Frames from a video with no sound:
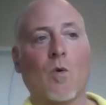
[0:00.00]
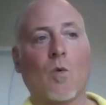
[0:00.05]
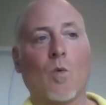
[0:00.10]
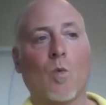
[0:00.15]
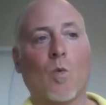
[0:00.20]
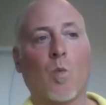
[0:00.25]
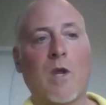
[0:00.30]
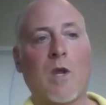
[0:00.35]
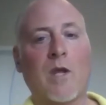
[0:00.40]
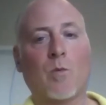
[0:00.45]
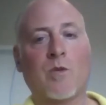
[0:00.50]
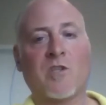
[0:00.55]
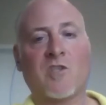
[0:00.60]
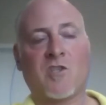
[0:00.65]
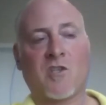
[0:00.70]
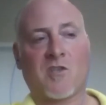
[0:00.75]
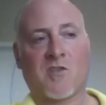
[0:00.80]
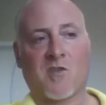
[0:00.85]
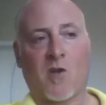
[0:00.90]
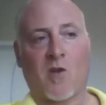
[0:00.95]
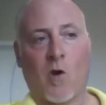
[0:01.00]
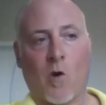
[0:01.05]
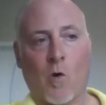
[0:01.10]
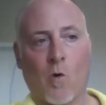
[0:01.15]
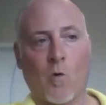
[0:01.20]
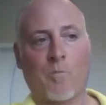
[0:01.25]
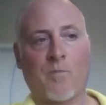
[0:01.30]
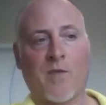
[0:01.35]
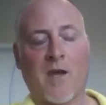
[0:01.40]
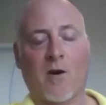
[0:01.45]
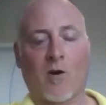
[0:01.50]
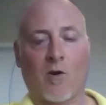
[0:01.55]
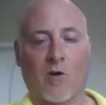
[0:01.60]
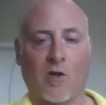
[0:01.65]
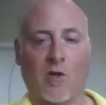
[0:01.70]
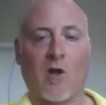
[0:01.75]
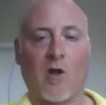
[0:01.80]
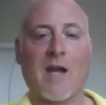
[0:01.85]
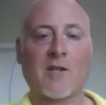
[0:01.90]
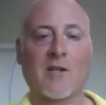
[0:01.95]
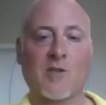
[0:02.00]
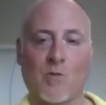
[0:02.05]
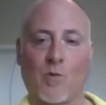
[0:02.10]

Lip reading: we would just hope that our clients